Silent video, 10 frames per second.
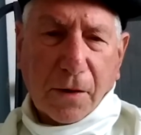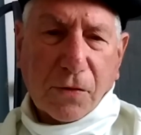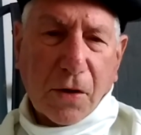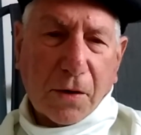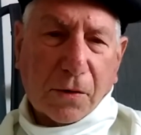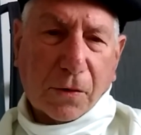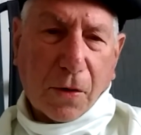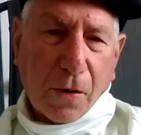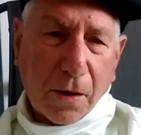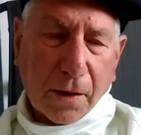we can start
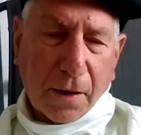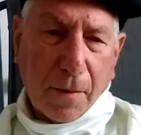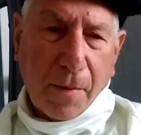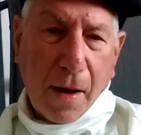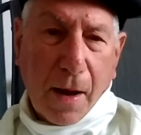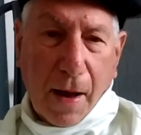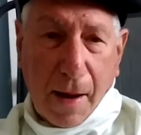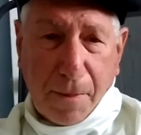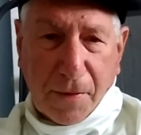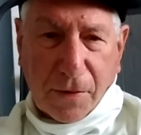calling them happy